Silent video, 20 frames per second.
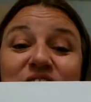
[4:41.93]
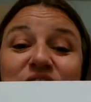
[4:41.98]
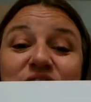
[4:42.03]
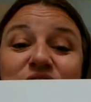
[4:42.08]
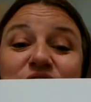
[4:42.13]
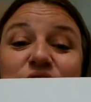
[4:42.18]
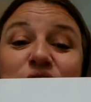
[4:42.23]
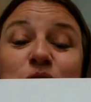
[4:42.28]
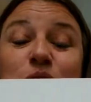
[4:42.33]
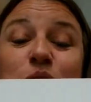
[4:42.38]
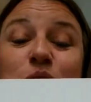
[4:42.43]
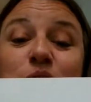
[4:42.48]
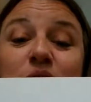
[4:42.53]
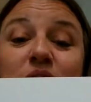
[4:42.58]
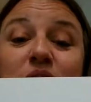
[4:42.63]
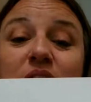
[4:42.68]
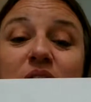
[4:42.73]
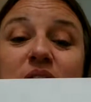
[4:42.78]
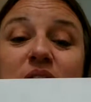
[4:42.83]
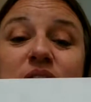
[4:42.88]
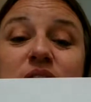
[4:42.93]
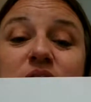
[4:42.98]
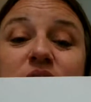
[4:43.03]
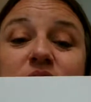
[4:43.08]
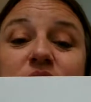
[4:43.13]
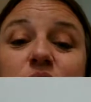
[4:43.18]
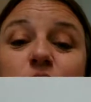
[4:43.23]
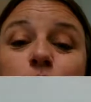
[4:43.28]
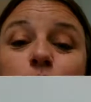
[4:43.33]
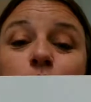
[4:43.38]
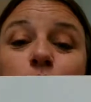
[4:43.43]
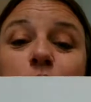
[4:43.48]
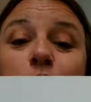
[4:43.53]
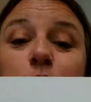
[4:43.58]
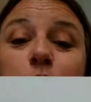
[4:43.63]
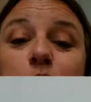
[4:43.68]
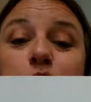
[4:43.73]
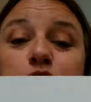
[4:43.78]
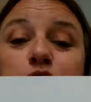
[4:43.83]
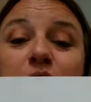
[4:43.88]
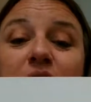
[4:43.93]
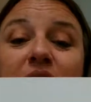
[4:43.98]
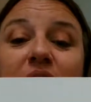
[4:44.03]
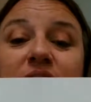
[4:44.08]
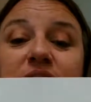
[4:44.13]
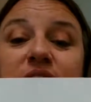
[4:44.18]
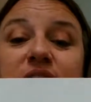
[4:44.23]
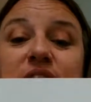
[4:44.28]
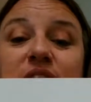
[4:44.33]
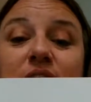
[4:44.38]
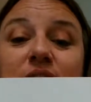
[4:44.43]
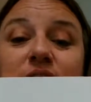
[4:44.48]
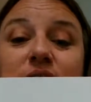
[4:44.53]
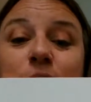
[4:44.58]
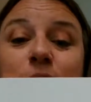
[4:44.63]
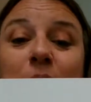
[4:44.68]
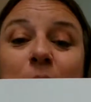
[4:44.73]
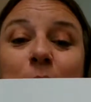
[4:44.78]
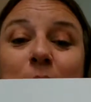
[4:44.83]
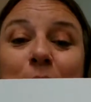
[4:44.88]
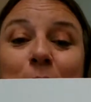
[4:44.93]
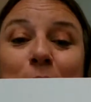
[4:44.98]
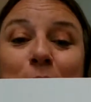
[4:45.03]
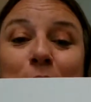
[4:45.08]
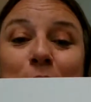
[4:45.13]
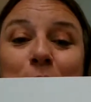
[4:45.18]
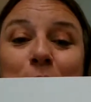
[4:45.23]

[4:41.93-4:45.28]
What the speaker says: 2 lines, railroad track stuck to my paper.